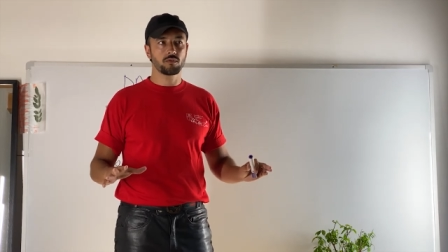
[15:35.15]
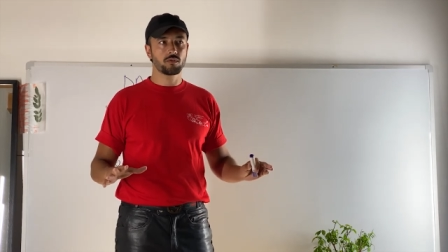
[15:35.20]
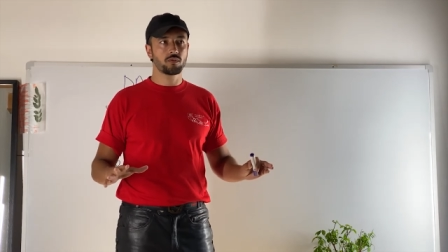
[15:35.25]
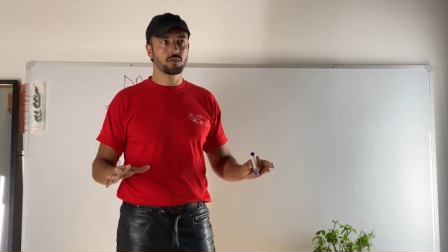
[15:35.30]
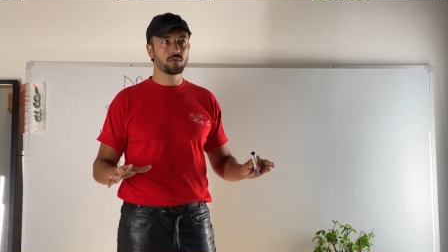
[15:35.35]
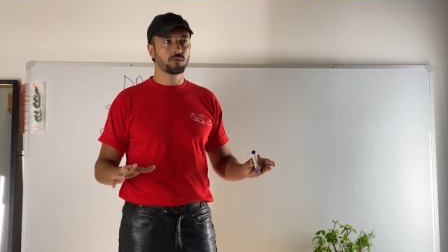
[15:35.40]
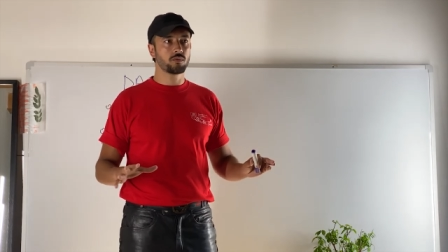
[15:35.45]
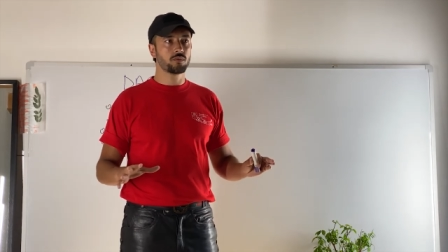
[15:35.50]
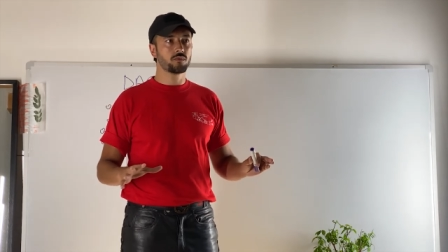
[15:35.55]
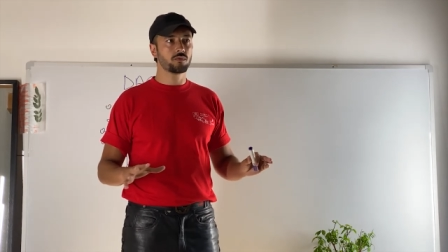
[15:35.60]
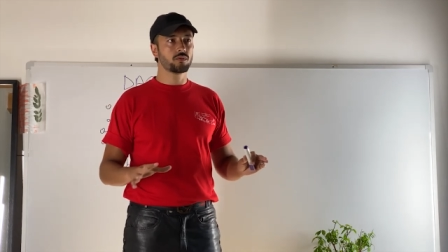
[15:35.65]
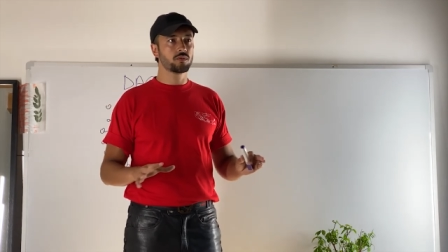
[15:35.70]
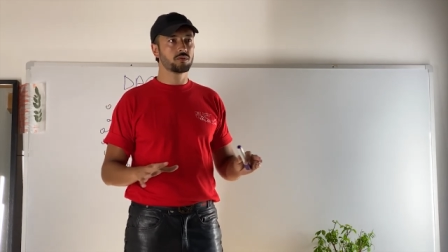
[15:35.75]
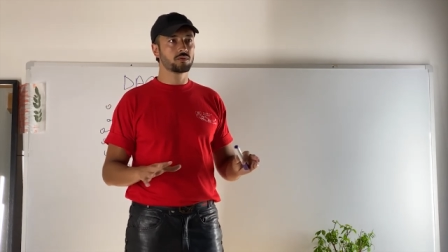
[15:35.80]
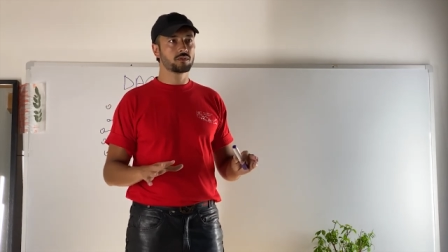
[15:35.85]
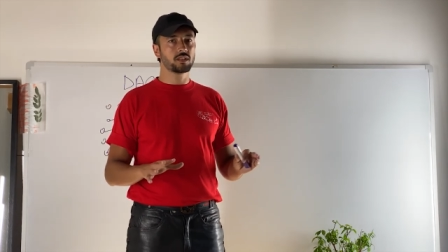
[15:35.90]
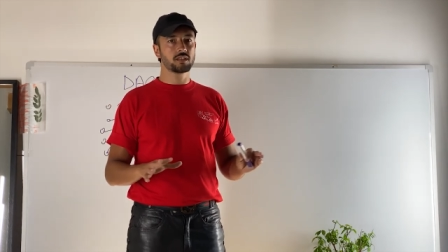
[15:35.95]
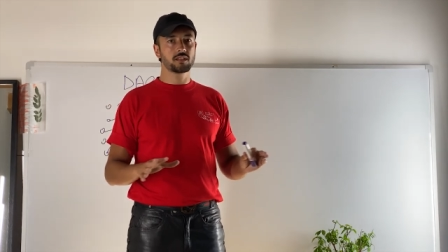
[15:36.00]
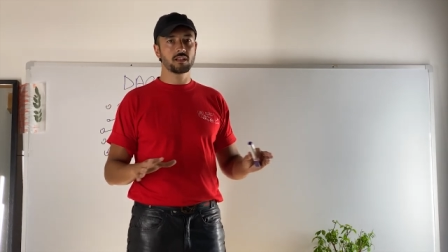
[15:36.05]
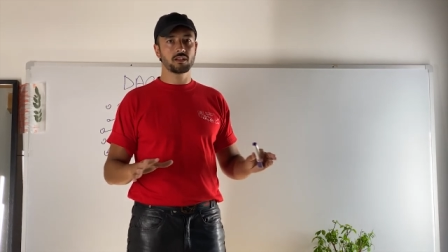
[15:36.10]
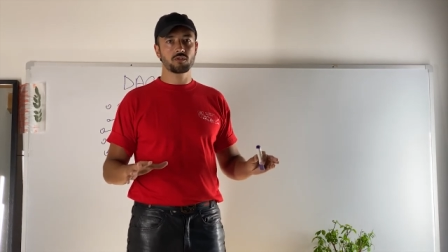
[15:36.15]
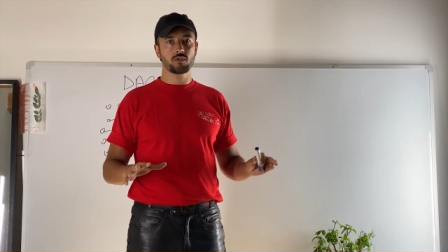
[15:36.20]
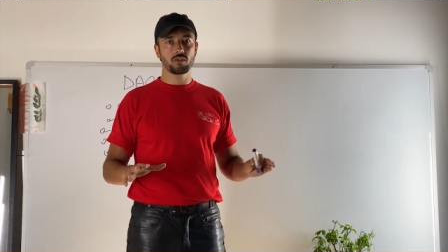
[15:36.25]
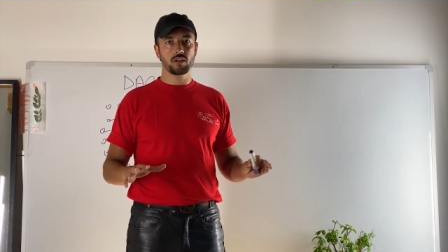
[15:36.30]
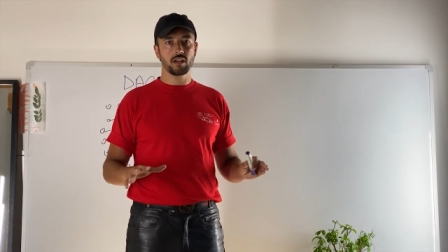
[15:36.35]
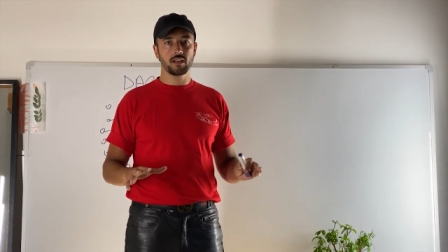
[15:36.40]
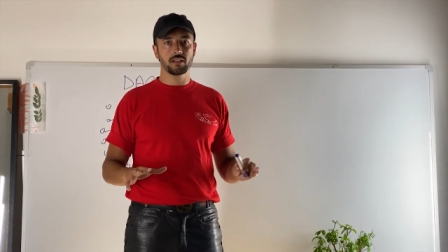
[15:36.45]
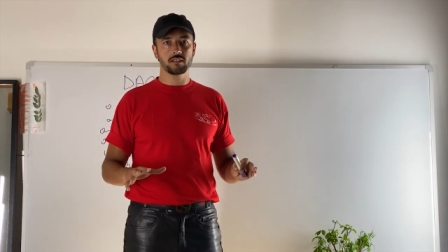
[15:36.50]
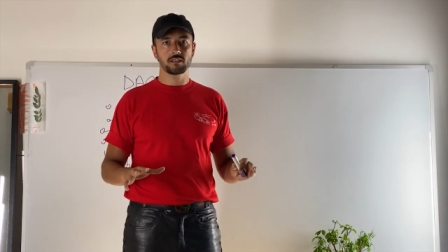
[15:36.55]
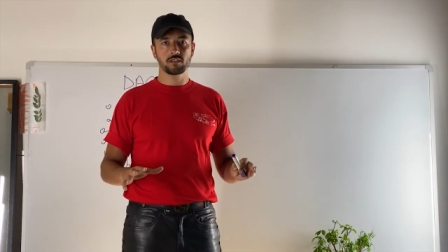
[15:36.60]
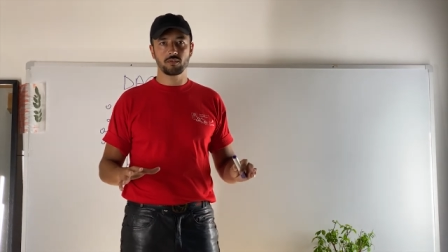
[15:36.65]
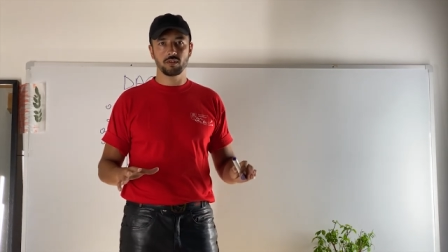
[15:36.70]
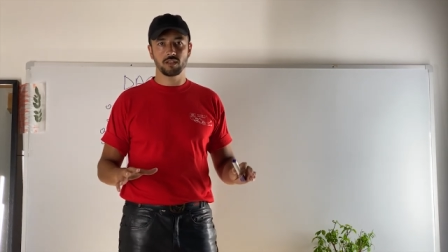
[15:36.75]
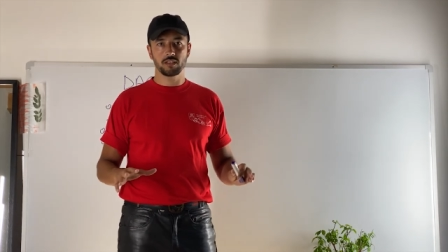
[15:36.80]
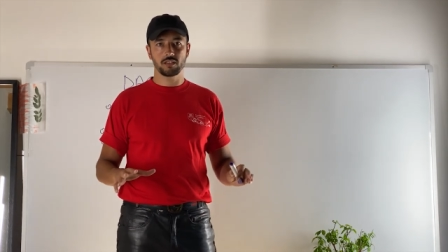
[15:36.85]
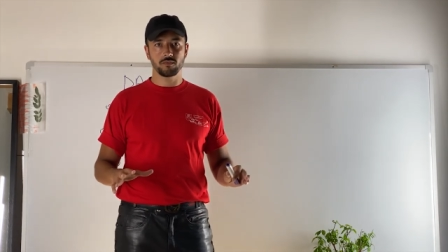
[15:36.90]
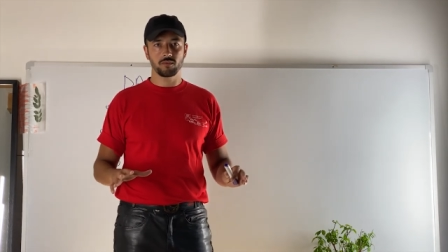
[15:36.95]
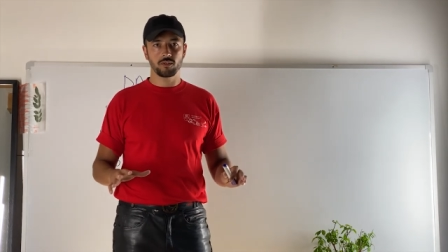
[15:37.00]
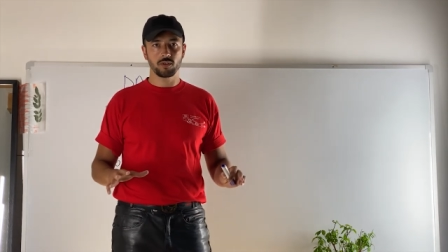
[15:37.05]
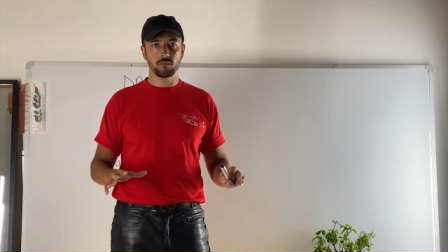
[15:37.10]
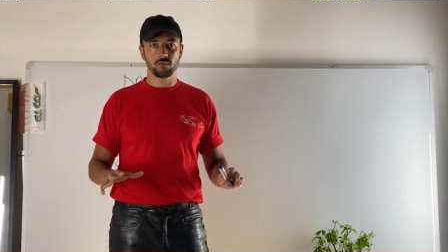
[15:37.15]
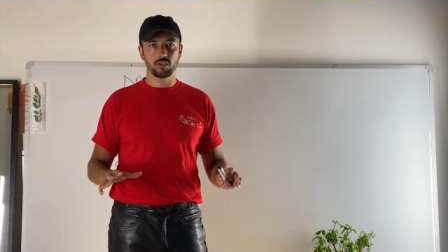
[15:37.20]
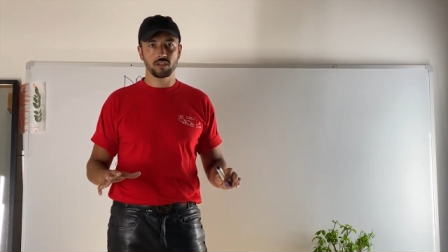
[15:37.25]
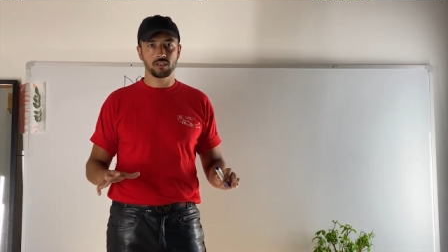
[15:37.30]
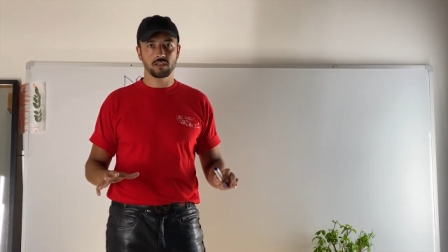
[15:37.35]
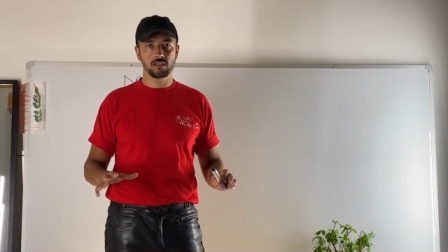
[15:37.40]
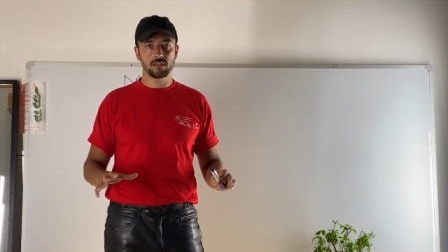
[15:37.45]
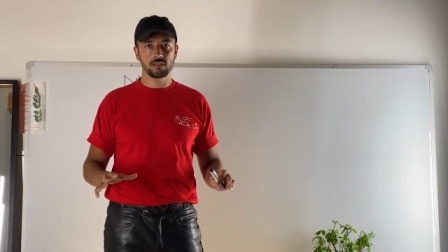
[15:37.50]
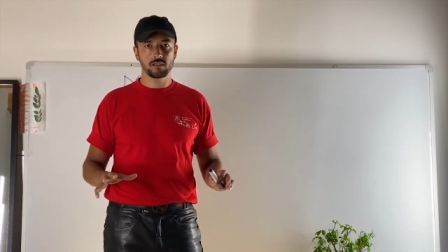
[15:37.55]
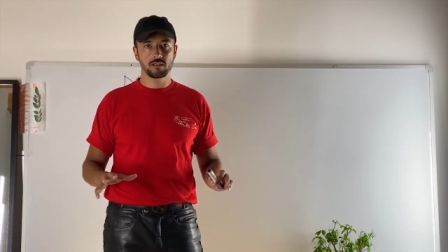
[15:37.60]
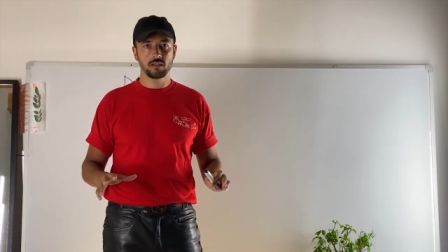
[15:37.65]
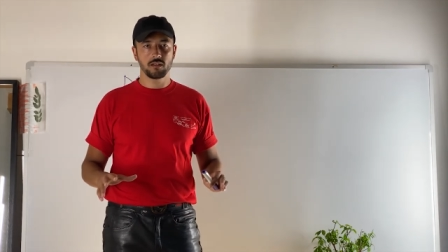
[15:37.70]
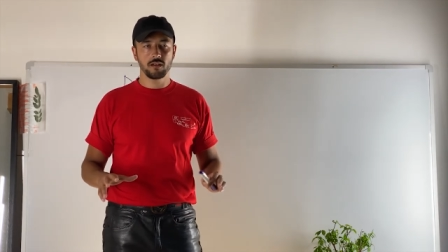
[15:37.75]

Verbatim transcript: through those decentralized creative communities.